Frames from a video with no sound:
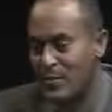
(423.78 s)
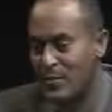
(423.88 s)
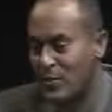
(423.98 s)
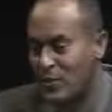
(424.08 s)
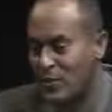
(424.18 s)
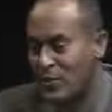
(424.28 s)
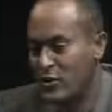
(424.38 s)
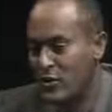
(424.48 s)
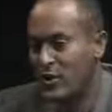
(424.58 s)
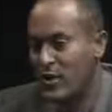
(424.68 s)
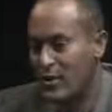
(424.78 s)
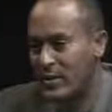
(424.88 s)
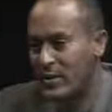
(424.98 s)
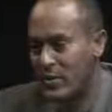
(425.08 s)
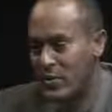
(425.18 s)
Do you think
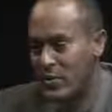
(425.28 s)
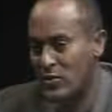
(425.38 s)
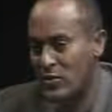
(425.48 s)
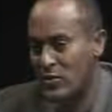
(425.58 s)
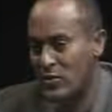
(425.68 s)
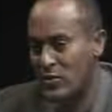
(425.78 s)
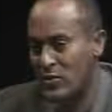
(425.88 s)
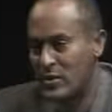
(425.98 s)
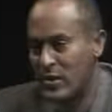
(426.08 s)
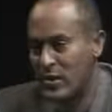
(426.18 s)
that federalism is